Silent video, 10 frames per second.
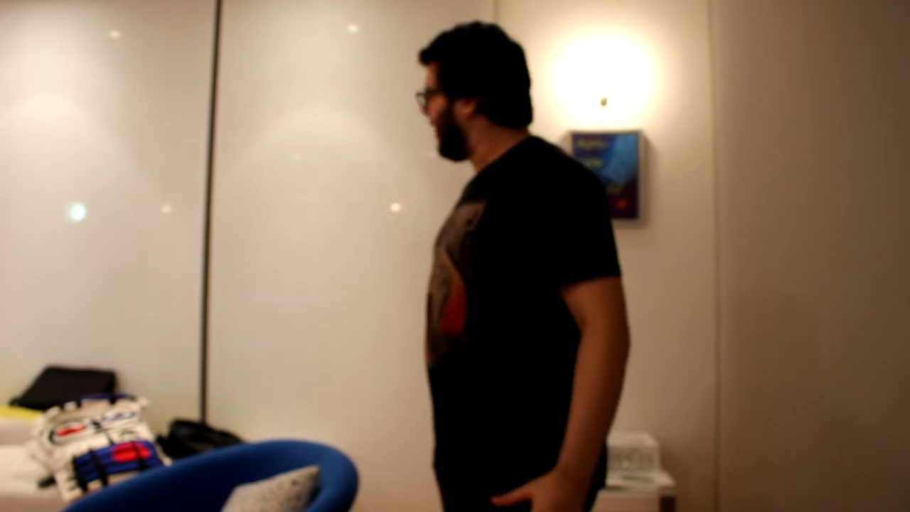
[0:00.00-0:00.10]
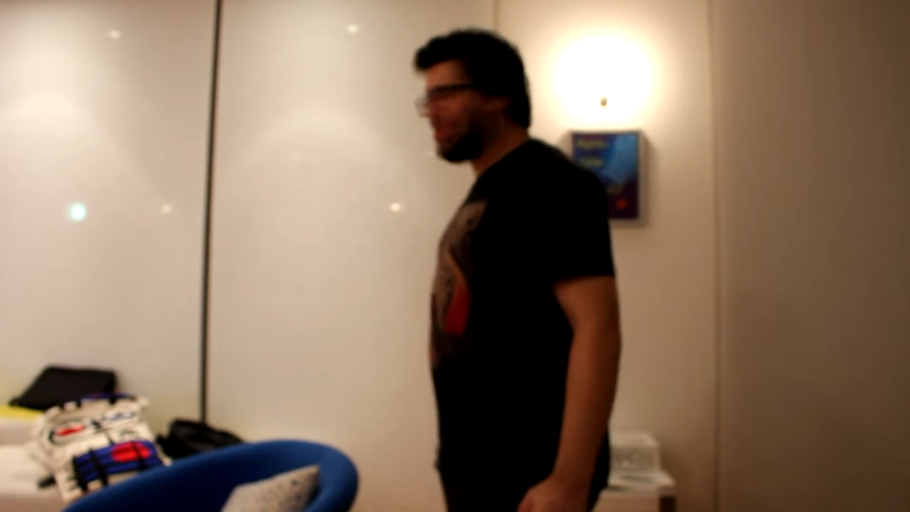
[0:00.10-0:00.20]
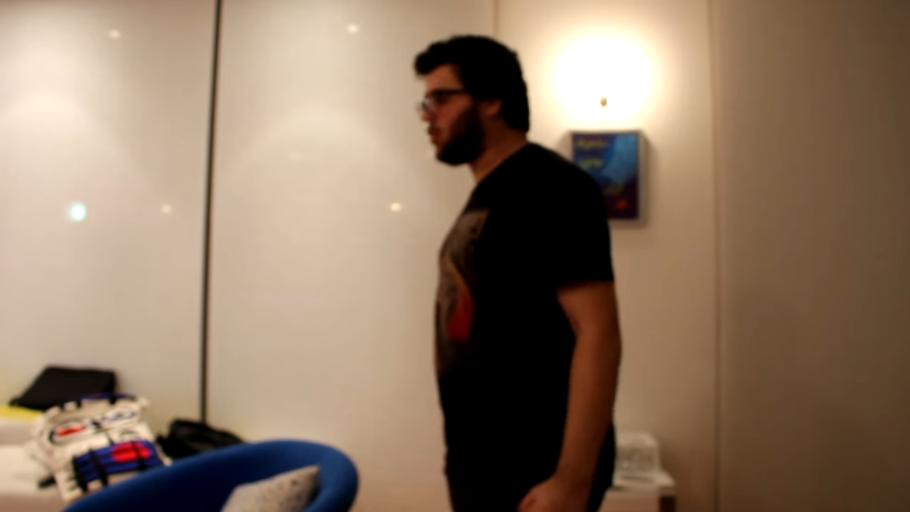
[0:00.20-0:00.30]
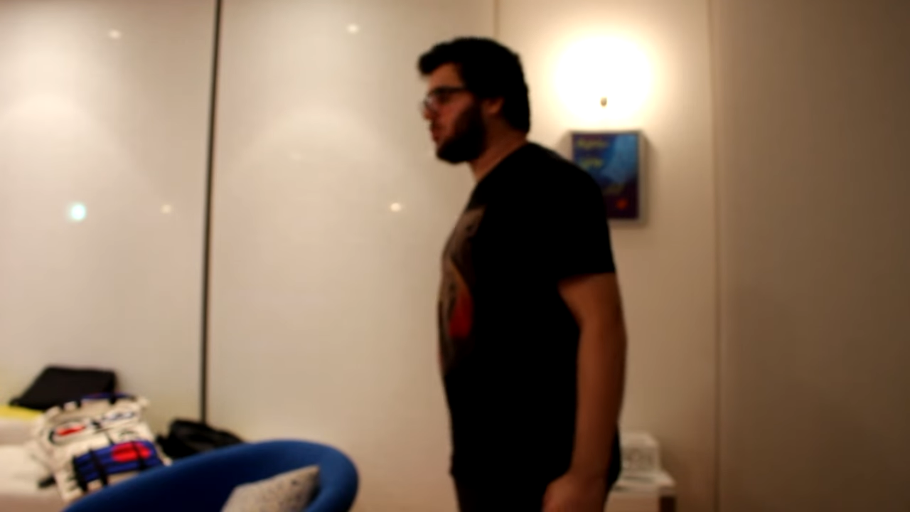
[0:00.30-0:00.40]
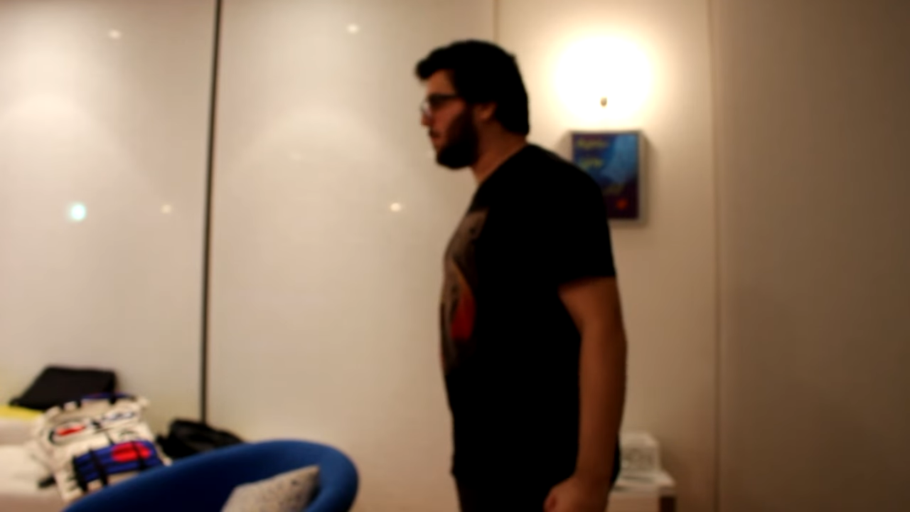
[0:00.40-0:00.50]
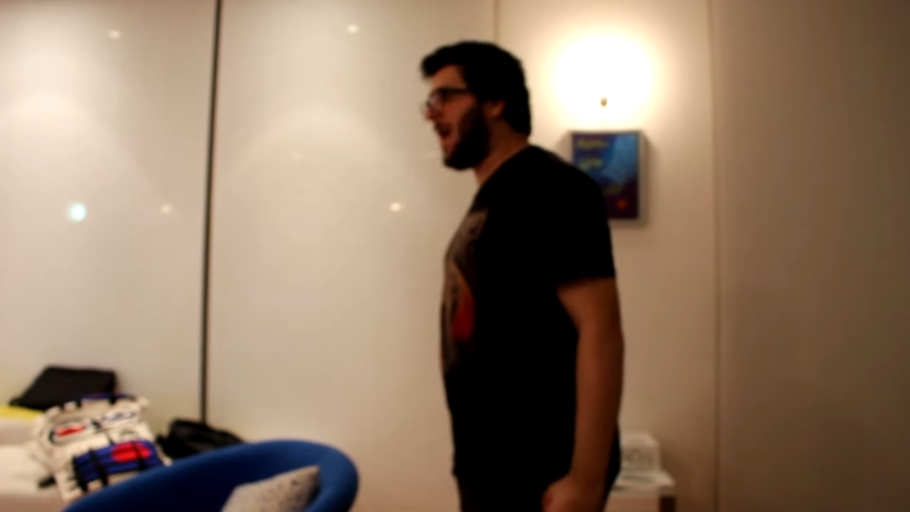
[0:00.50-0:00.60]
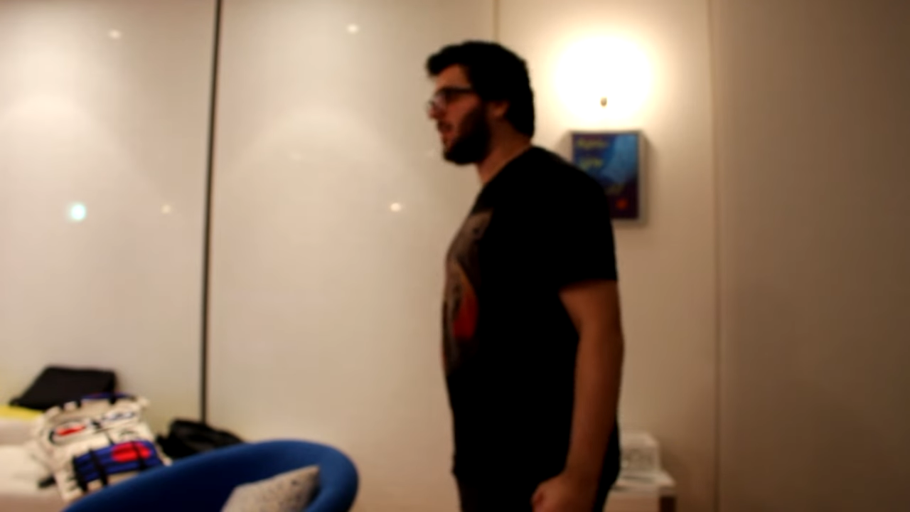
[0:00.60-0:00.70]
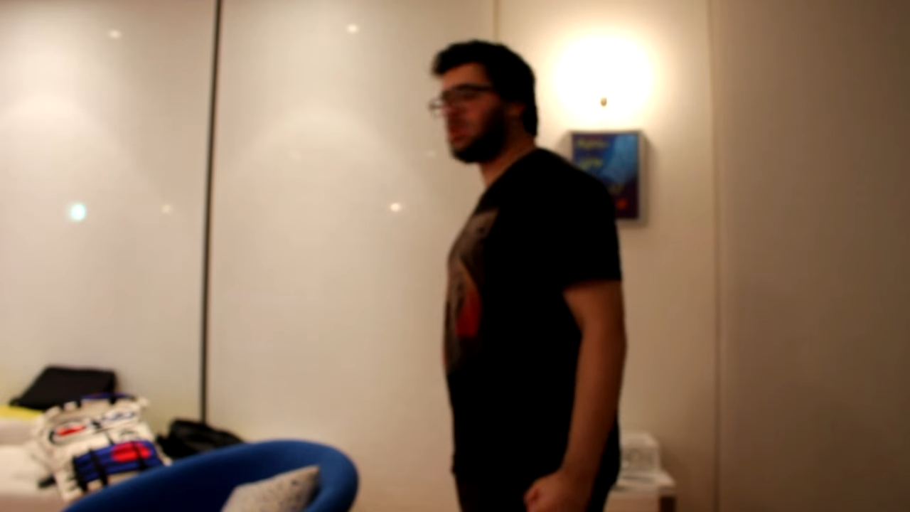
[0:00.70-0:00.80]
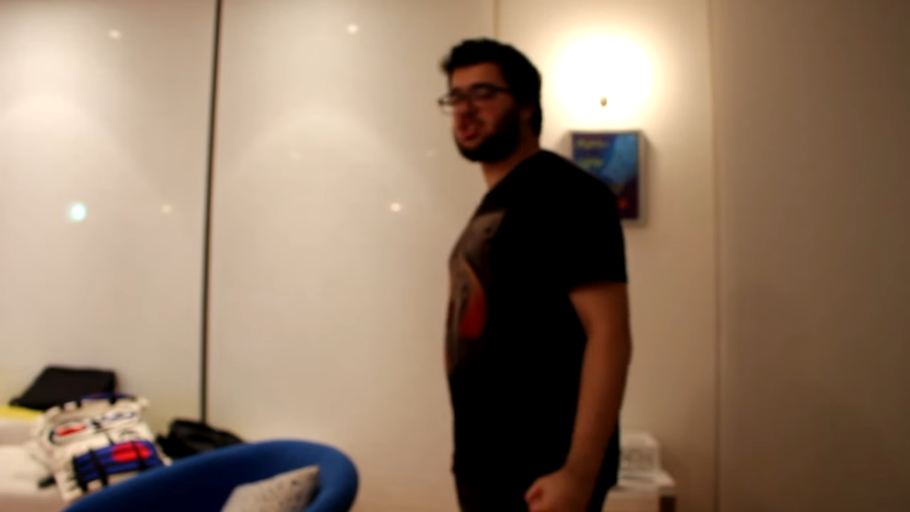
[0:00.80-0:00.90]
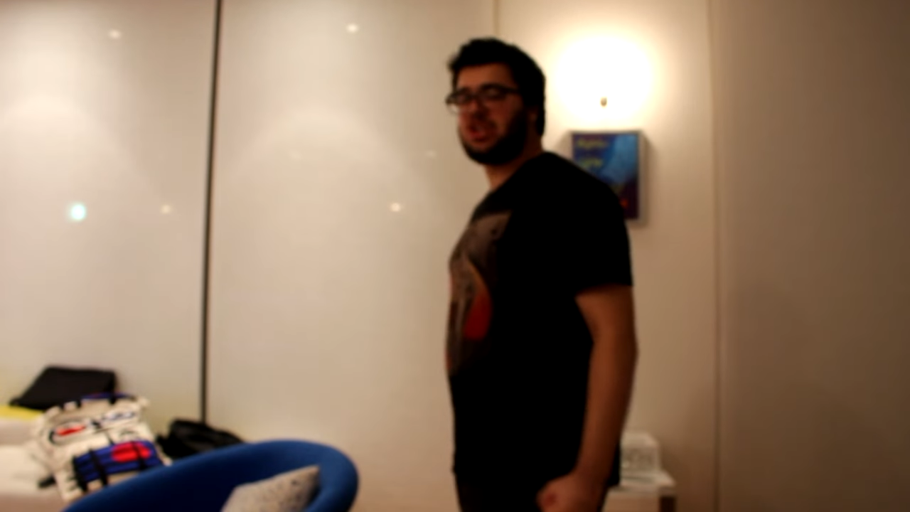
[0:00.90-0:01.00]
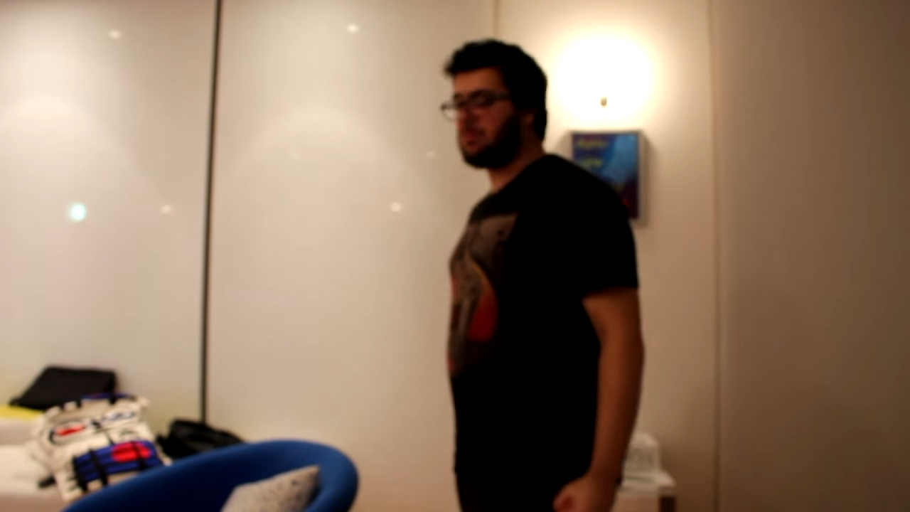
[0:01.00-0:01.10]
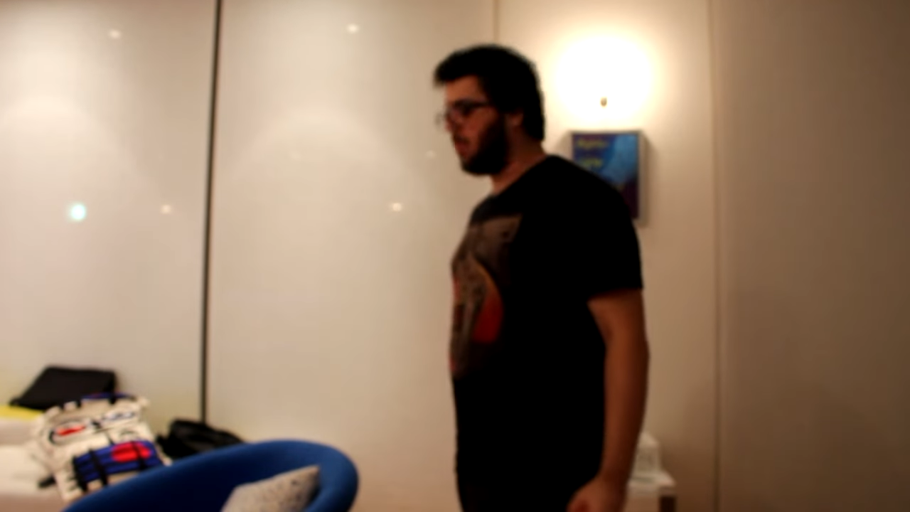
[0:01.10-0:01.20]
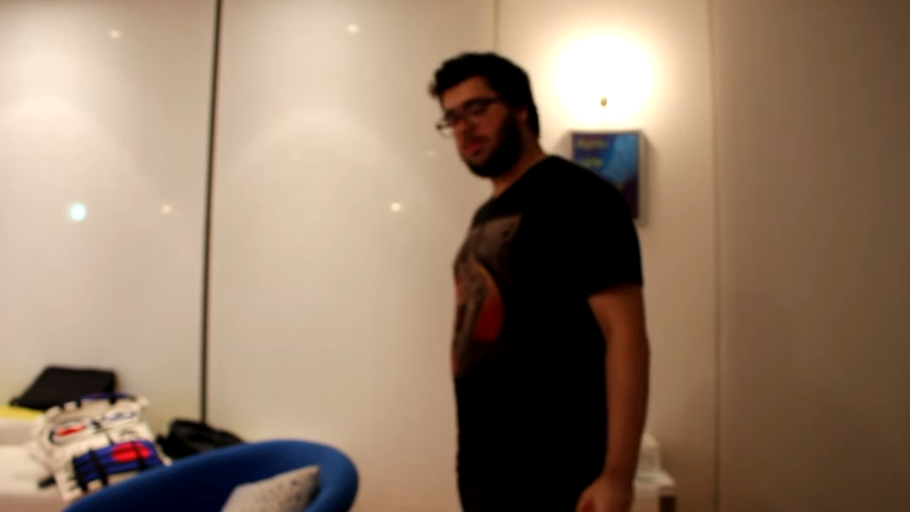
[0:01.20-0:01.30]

Smash the shit.